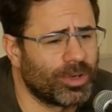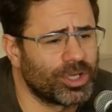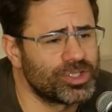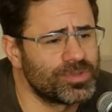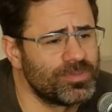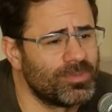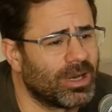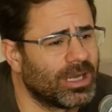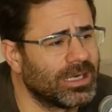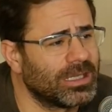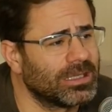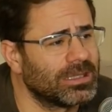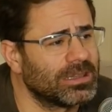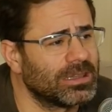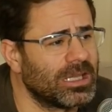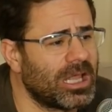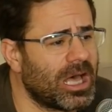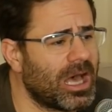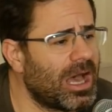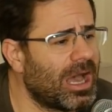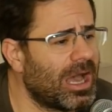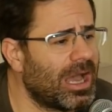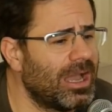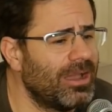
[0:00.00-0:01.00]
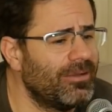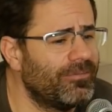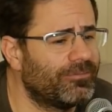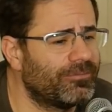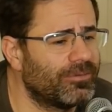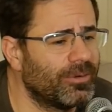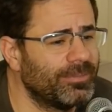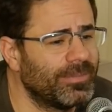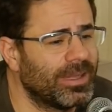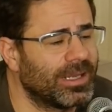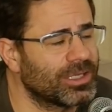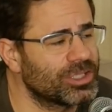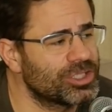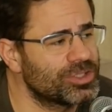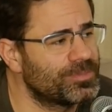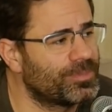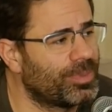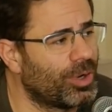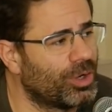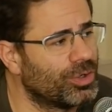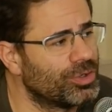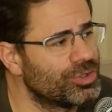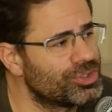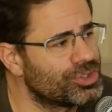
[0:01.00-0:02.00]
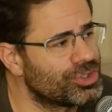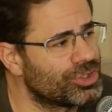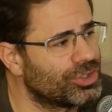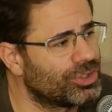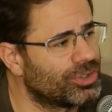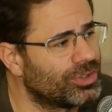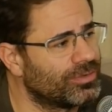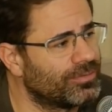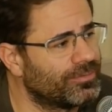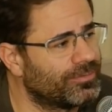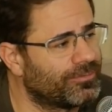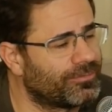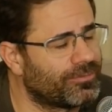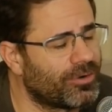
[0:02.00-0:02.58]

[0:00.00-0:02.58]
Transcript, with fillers: much money live from that exposure